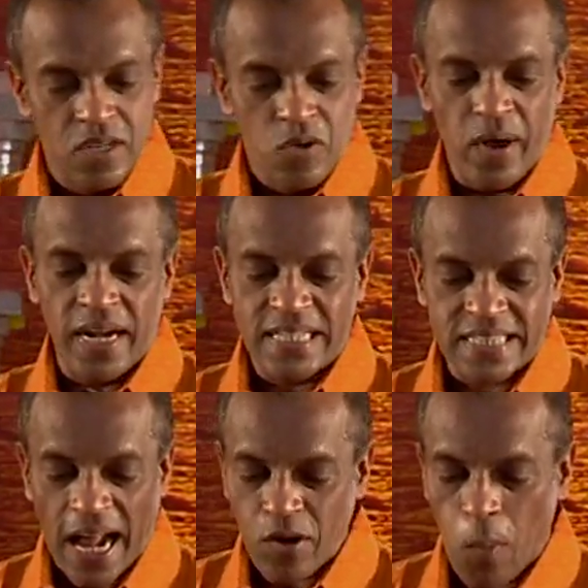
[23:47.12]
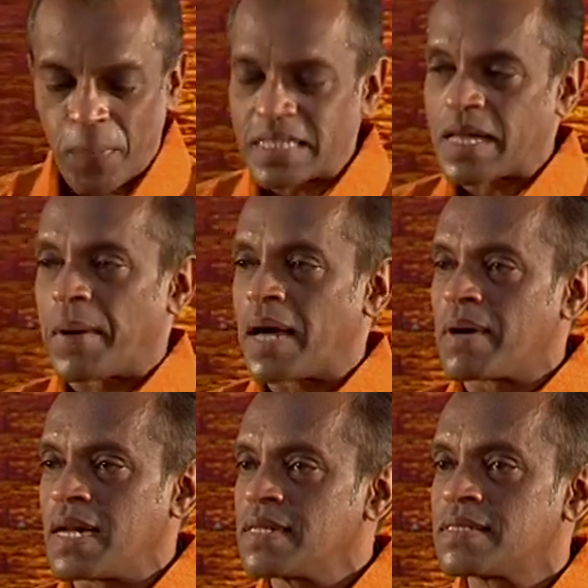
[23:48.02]
When they start opening the
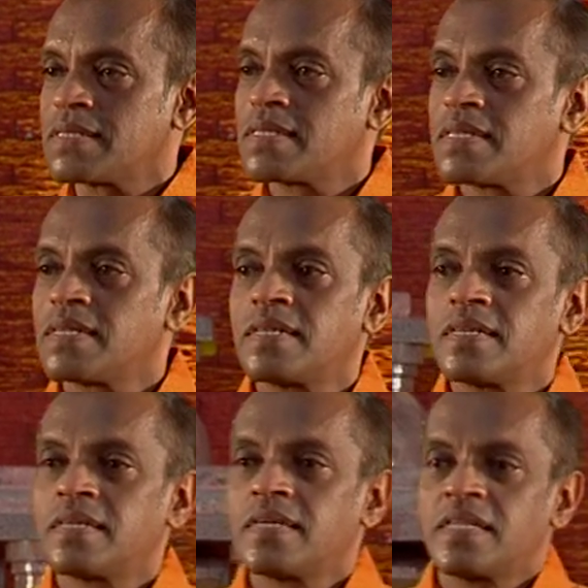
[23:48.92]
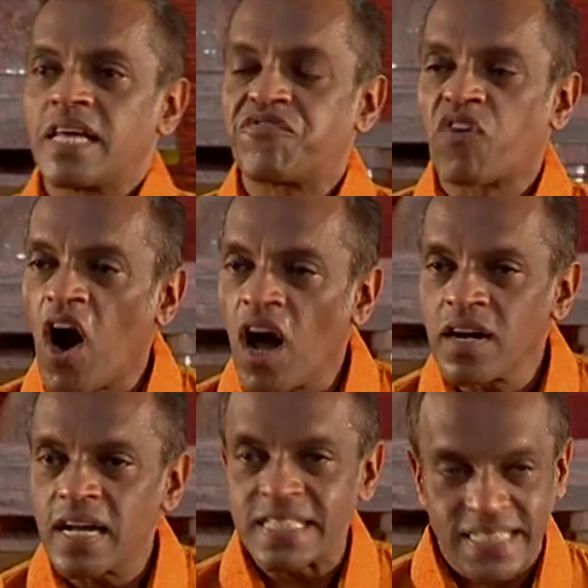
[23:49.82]
Bible, they
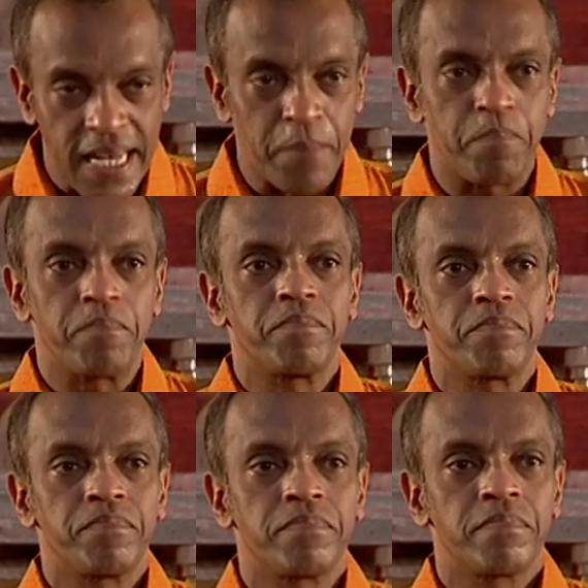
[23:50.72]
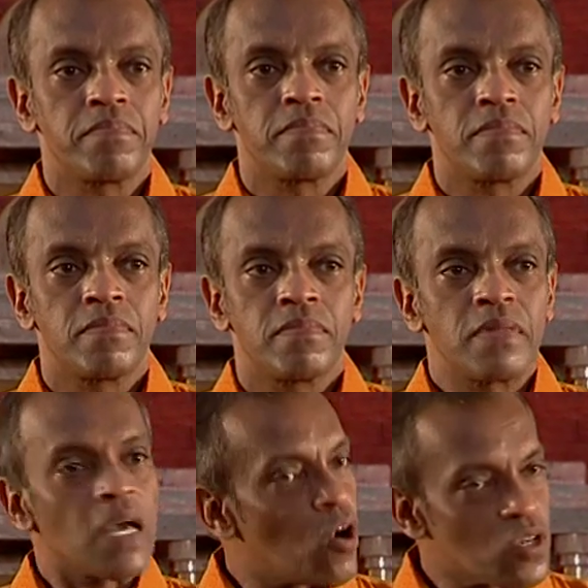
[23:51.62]
fall asleep.
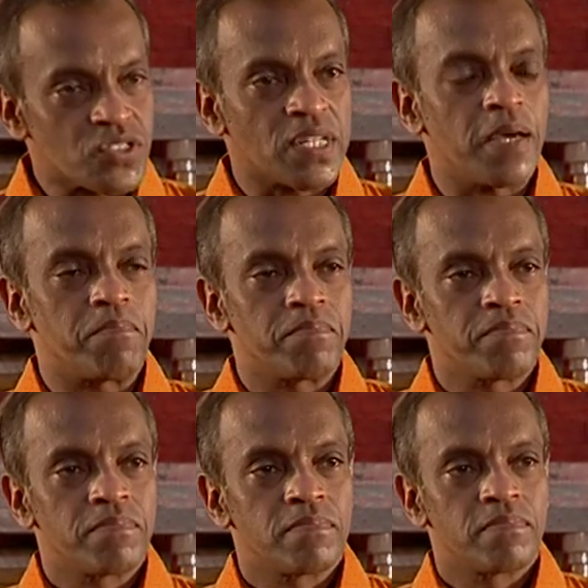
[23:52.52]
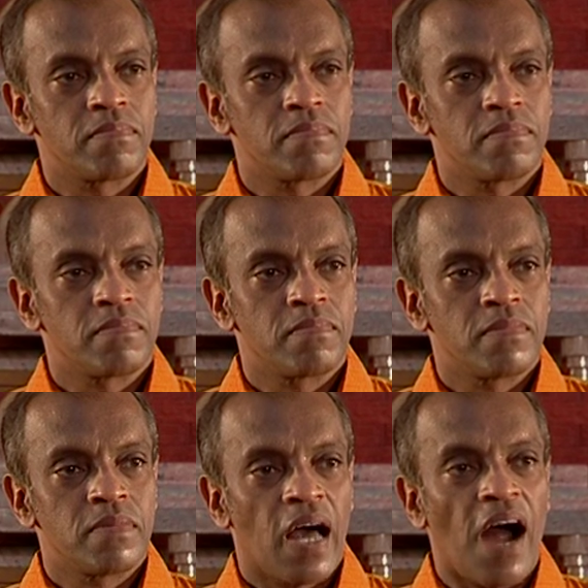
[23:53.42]
They go to sleep.
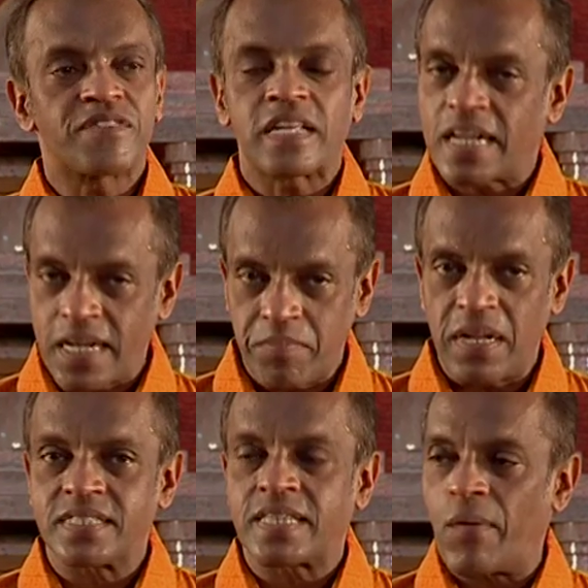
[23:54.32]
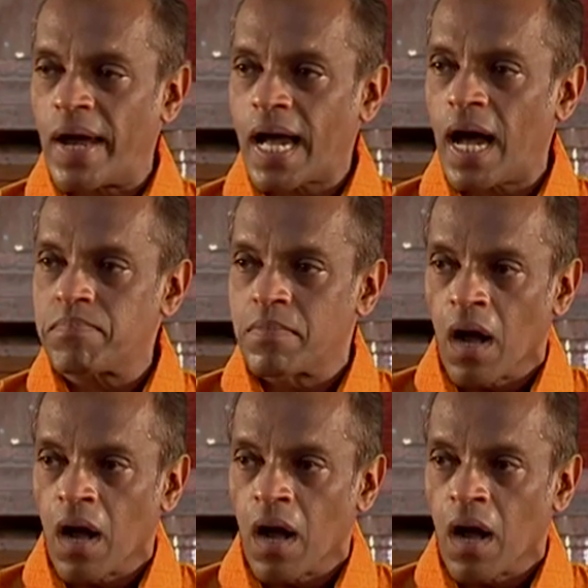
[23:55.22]
After 30 minutes, they wake up.